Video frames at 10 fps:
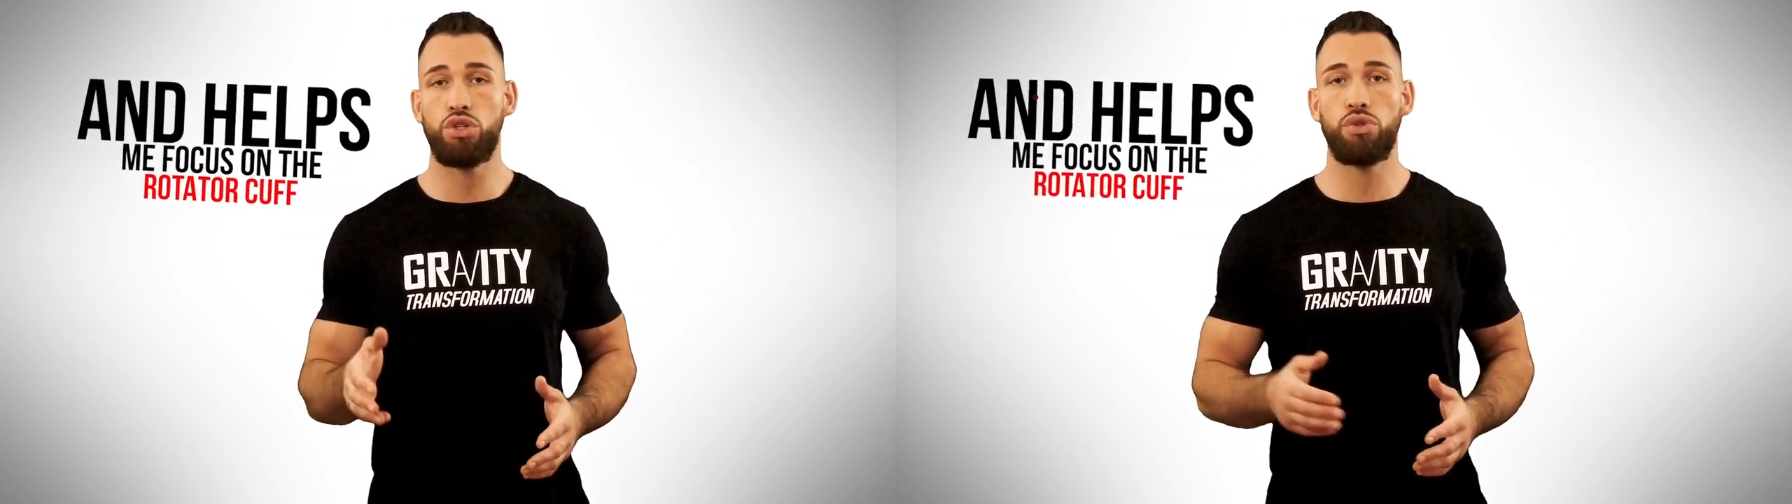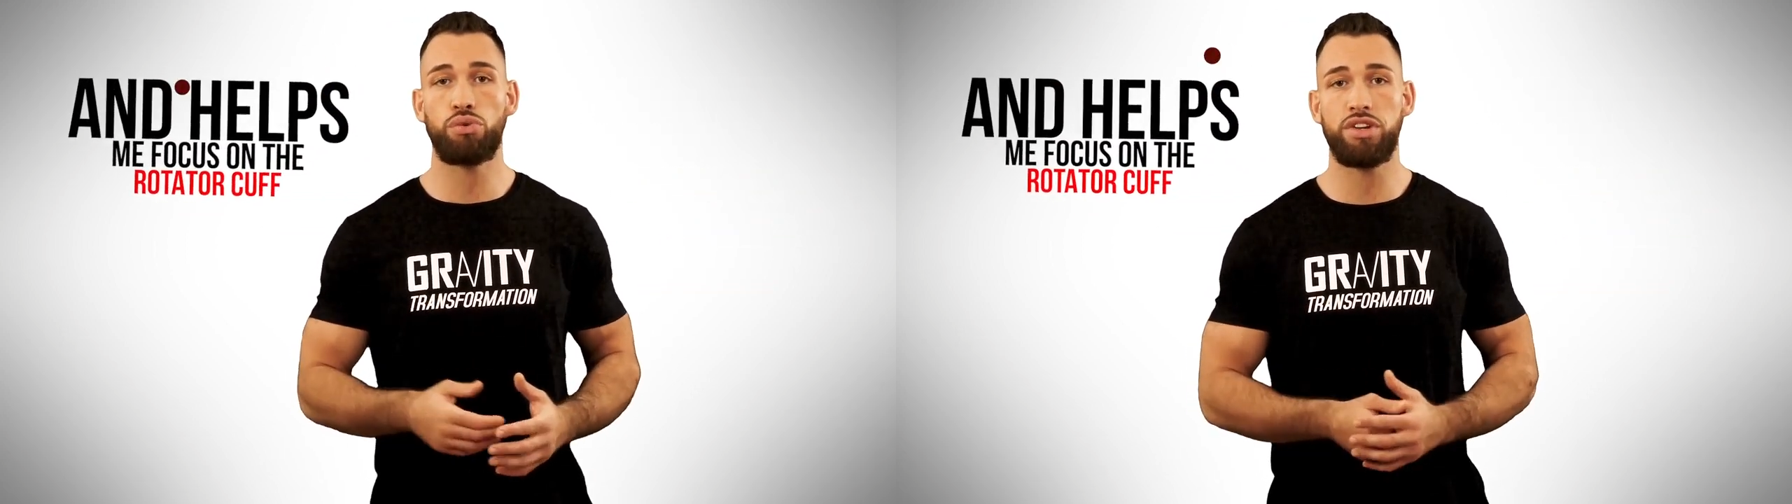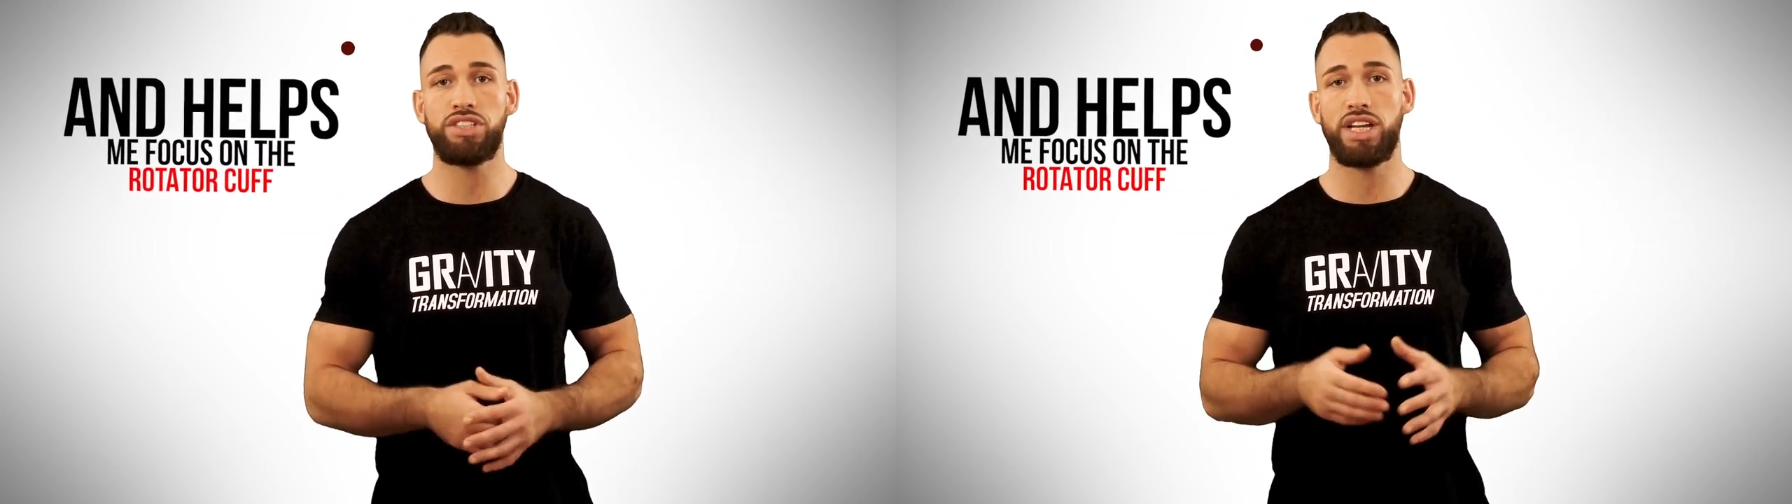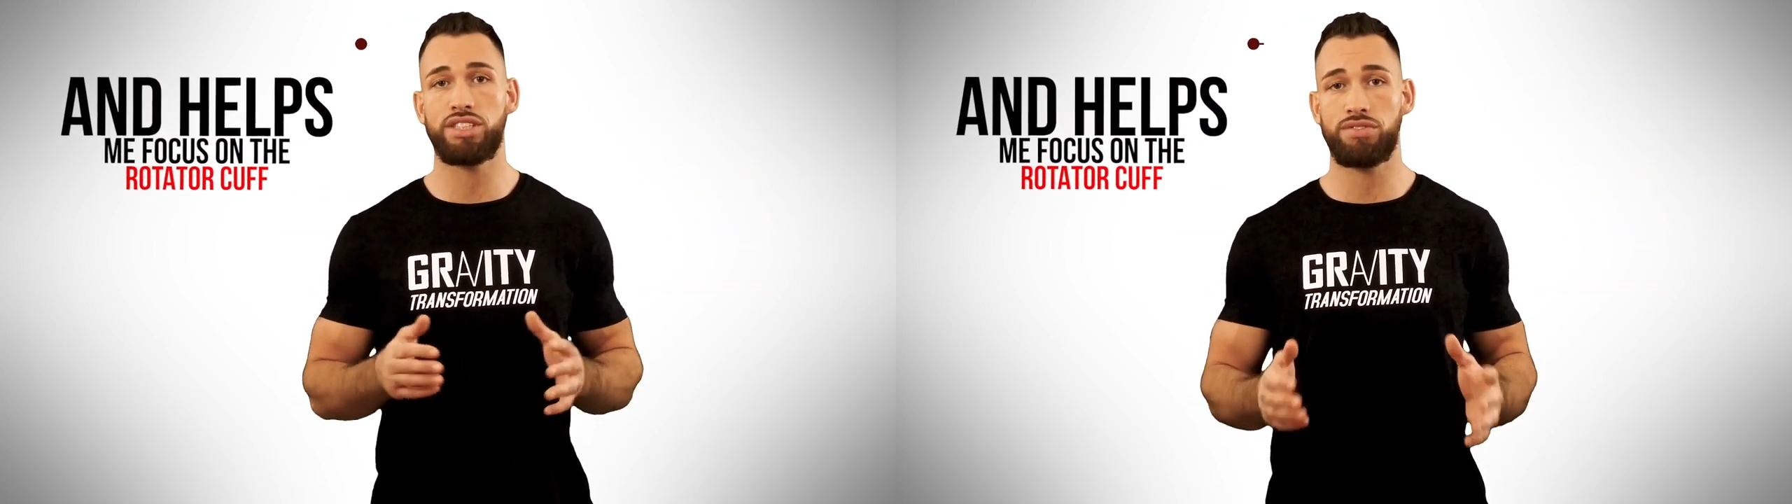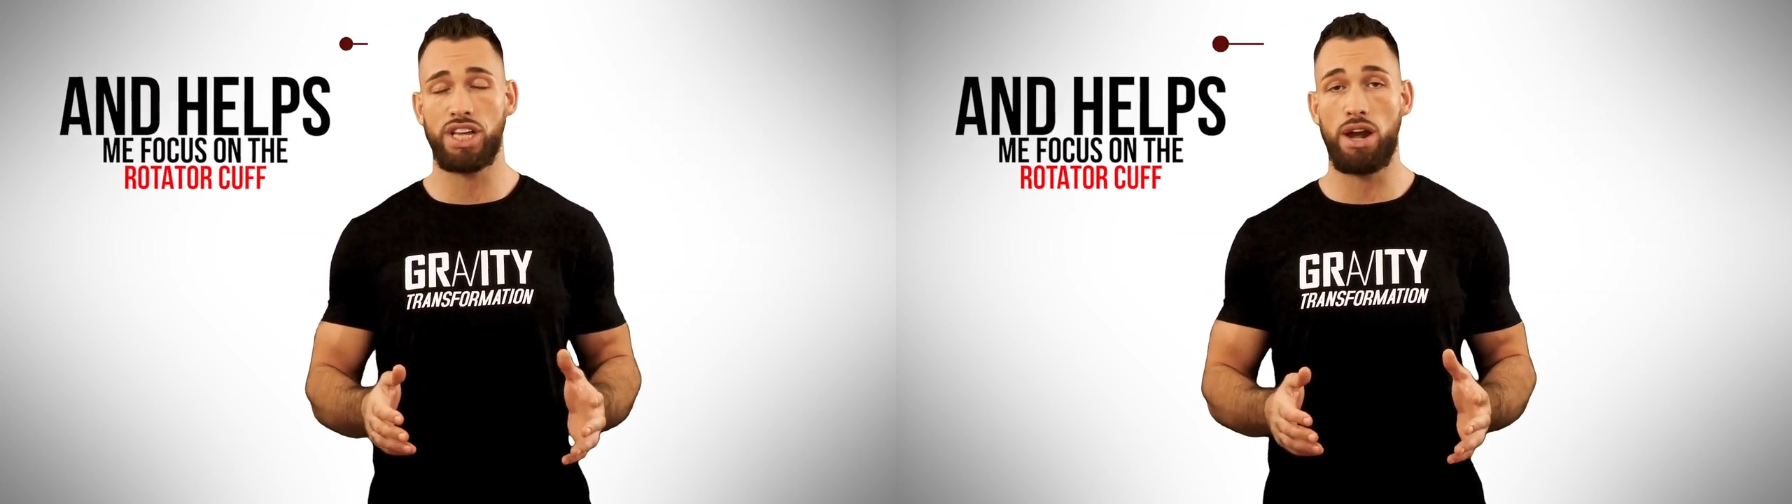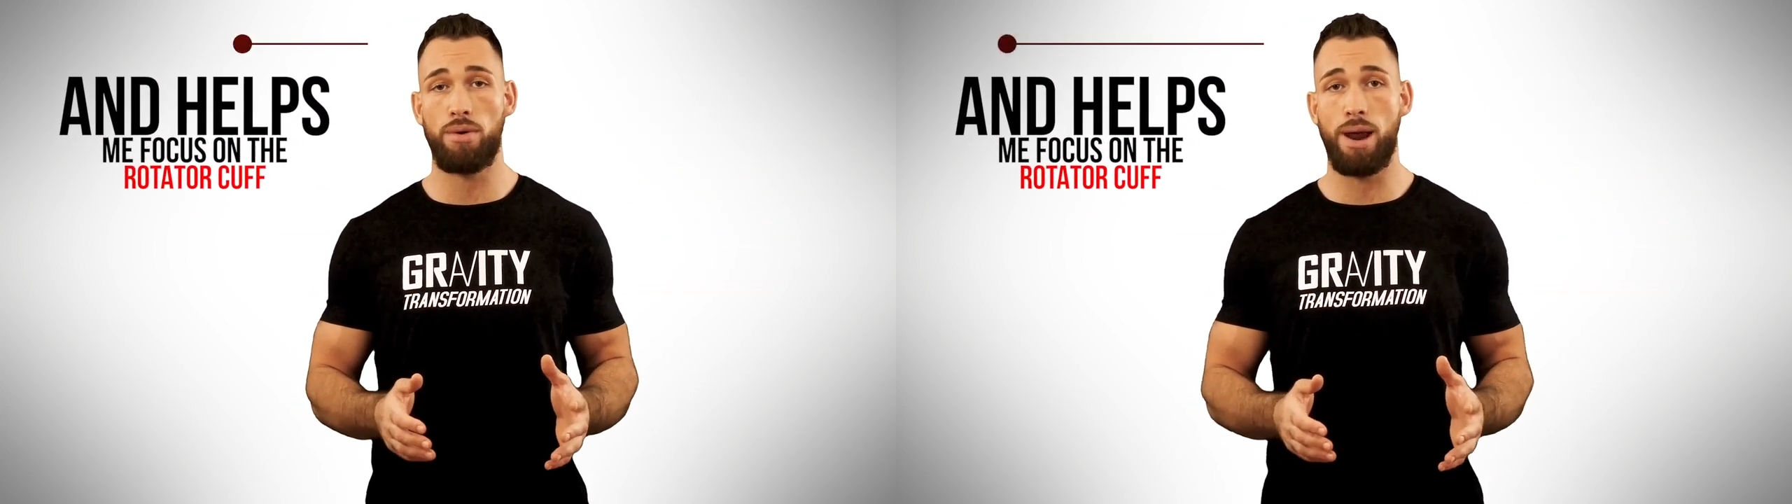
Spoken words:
Do 3 sets of 10